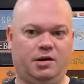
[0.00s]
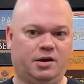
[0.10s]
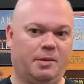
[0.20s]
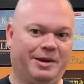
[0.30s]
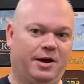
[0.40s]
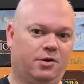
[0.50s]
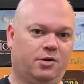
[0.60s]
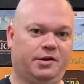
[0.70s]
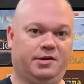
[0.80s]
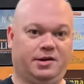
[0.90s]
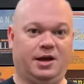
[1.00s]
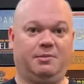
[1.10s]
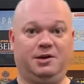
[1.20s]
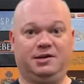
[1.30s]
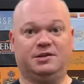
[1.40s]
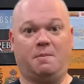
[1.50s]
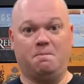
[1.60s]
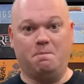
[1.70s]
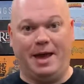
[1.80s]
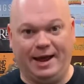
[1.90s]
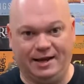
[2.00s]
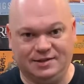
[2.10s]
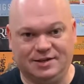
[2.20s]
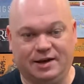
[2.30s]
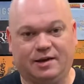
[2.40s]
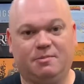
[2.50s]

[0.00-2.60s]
coming out early in the game is amazing,